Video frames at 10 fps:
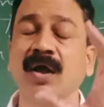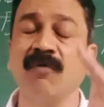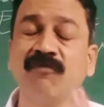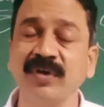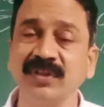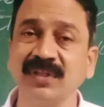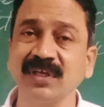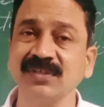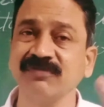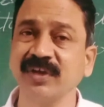With
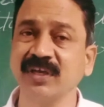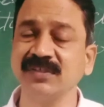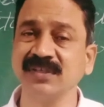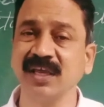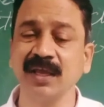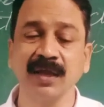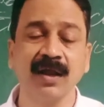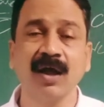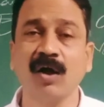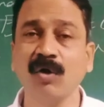this we can see
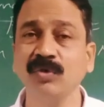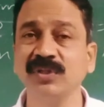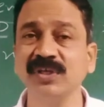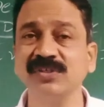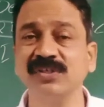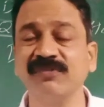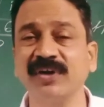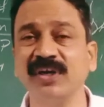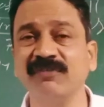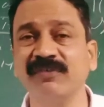how these
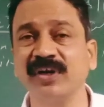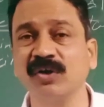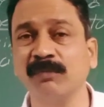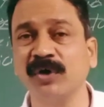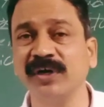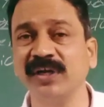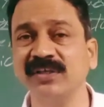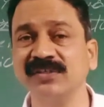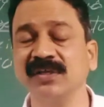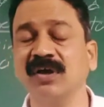different
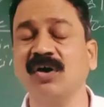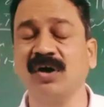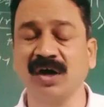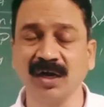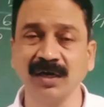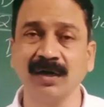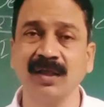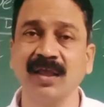commodities are